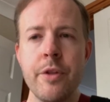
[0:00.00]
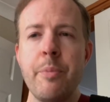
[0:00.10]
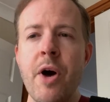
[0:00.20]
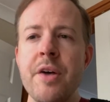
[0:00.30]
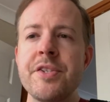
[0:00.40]

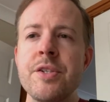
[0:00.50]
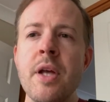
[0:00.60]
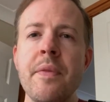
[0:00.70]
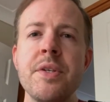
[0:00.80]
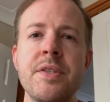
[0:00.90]
the
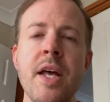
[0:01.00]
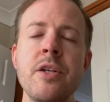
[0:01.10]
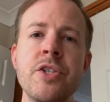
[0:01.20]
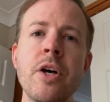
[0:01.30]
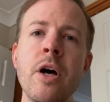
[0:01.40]
person at the
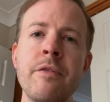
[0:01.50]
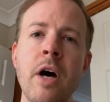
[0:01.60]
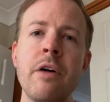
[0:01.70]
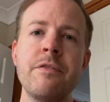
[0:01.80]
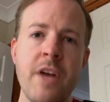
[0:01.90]
centre
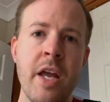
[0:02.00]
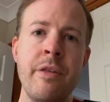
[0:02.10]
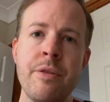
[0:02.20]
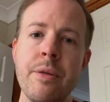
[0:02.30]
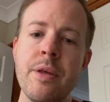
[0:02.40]
of our
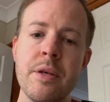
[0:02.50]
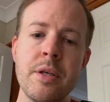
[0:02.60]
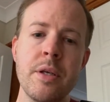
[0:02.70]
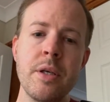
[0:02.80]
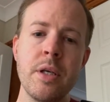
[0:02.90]
faith
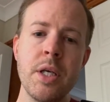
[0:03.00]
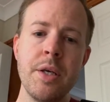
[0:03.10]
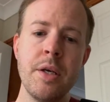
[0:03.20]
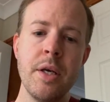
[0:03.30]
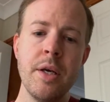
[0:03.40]

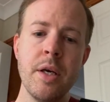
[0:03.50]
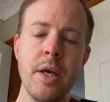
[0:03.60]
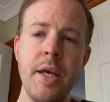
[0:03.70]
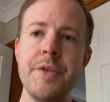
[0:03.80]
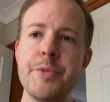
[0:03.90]

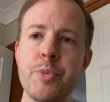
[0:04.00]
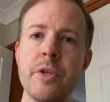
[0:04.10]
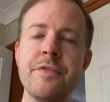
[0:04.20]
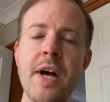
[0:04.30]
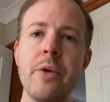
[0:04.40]
is
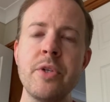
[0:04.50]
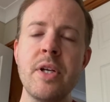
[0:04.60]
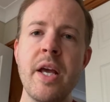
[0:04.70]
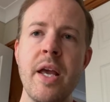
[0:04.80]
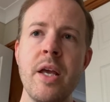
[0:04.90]

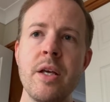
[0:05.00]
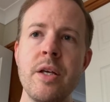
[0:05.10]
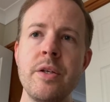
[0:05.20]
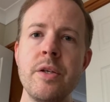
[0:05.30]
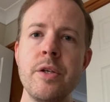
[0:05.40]
profoundly
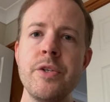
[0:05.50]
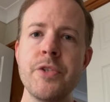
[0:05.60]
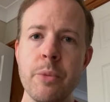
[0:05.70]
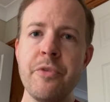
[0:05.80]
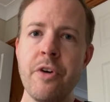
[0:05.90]

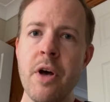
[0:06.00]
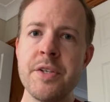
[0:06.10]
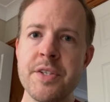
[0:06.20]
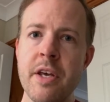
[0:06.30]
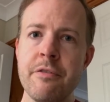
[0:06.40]

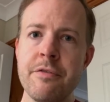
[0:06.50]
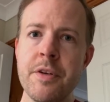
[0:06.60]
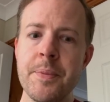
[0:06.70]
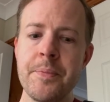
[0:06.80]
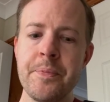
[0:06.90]
subversive.